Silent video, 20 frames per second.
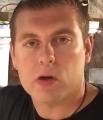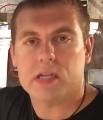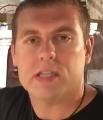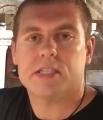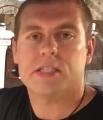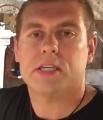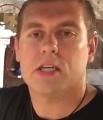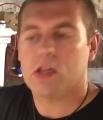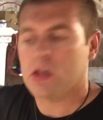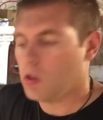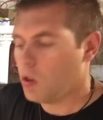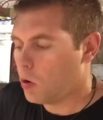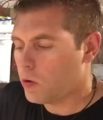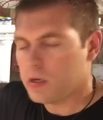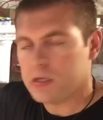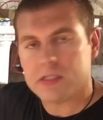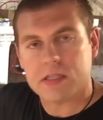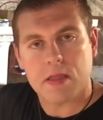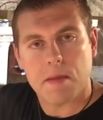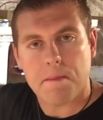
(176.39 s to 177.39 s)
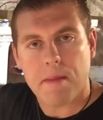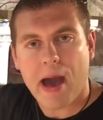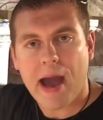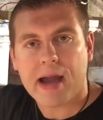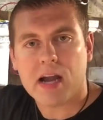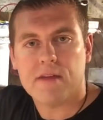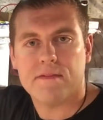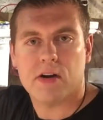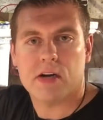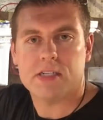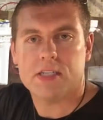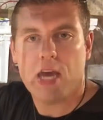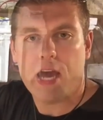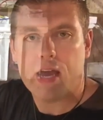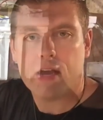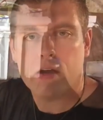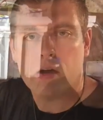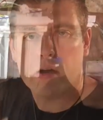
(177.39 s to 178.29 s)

gonna silicone it to the back of our tank.